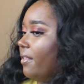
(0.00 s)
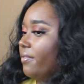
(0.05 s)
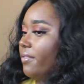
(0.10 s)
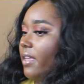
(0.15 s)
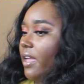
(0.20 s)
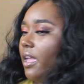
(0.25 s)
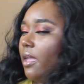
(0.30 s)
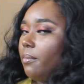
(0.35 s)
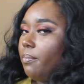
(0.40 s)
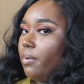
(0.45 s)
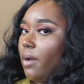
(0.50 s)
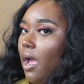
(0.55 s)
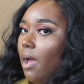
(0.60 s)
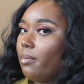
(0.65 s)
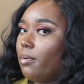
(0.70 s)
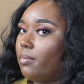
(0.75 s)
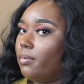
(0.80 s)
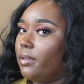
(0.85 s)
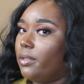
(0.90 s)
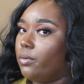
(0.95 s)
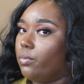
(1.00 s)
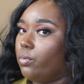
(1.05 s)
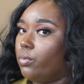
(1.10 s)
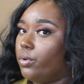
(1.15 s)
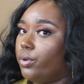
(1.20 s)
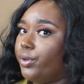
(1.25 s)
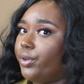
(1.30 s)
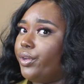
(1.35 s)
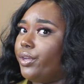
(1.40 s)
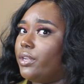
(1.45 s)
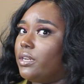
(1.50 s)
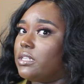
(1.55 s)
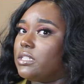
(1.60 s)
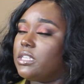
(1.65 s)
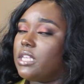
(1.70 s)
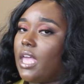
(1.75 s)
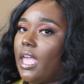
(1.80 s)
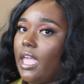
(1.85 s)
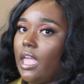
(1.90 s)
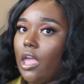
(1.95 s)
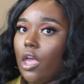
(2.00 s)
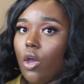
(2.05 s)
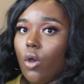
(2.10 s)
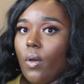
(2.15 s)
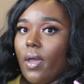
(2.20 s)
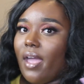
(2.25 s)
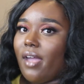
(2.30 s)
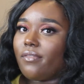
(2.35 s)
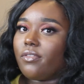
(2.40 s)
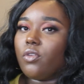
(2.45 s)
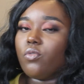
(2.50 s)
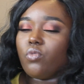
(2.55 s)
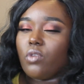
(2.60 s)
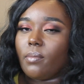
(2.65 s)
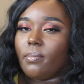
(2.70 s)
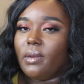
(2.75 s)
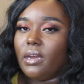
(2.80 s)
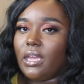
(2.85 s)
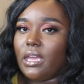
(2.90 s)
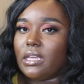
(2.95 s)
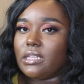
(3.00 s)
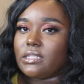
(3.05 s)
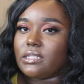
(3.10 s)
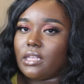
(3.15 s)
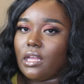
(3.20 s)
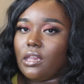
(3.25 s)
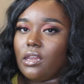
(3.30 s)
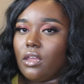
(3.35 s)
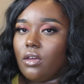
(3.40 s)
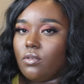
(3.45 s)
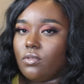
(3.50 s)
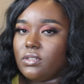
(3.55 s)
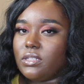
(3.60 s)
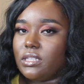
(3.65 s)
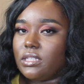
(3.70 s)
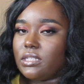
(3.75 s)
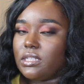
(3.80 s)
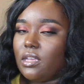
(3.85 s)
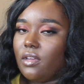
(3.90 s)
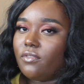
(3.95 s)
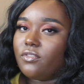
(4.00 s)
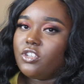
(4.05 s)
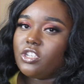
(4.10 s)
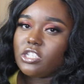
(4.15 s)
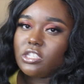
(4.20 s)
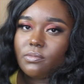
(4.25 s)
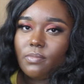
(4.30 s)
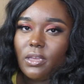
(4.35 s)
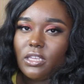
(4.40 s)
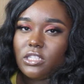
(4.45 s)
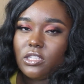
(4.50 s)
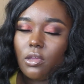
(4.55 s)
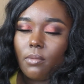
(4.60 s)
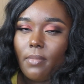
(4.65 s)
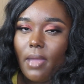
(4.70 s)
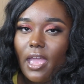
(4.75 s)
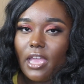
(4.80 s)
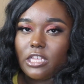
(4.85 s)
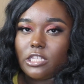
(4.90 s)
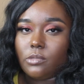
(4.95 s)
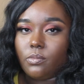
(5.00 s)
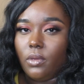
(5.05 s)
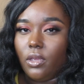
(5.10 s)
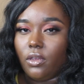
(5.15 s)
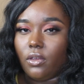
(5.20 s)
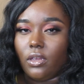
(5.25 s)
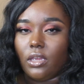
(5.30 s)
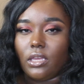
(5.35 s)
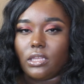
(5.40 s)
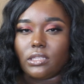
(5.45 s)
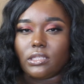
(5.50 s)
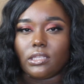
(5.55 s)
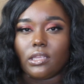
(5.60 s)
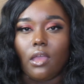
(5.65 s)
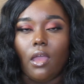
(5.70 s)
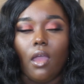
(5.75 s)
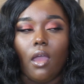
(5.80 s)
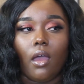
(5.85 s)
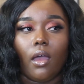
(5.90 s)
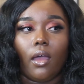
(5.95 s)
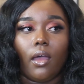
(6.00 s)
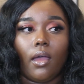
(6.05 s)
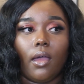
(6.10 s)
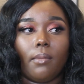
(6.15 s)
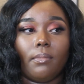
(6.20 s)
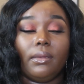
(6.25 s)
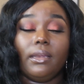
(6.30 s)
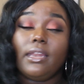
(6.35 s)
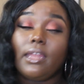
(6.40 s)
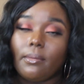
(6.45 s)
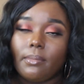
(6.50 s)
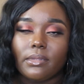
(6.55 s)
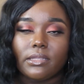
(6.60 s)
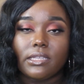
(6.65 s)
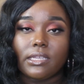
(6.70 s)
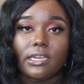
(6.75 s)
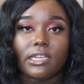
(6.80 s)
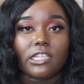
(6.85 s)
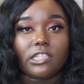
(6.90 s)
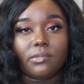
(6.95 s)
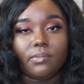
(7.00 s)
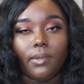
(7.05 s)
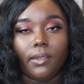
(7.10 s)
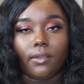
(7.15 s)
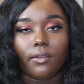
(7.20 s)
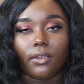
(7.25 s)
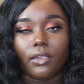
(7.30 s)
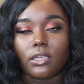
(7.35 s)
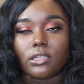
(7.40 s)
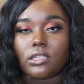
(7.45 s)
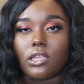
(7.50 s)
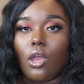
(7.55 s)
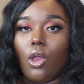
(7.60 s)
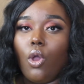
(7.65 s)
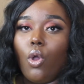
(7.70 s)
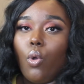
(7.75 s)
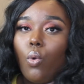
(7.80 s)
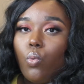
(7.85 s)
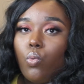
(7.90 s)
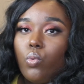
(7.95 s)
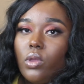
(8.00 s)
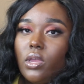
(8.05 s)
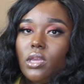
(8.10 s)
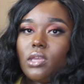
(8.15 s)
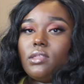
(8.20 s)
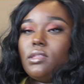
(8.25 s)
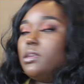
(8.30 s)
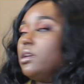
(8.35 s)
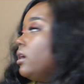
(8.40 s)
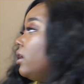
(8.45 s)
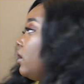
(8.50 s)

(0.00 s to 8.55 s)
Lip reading: that it probably would tangle after rubbing against the clothes and stuff, just based on my experience, limited experience with